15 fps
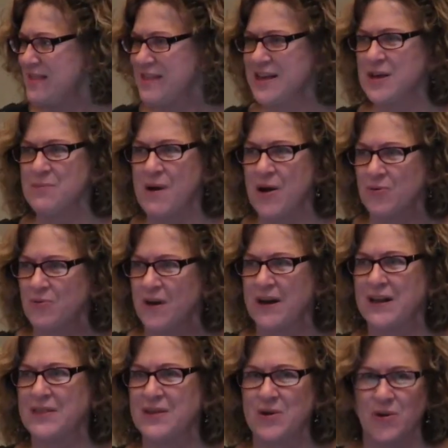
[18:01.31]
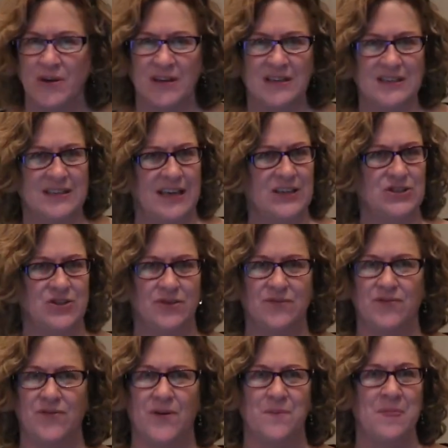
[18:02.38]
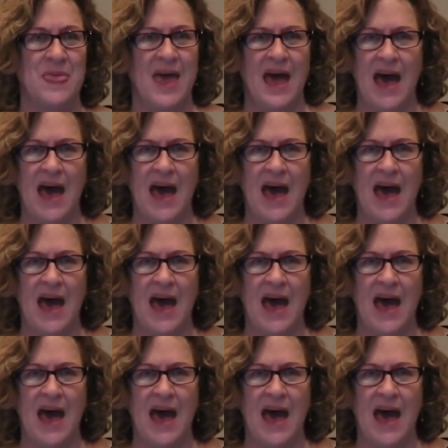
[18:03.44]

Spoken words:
think about running the organization, from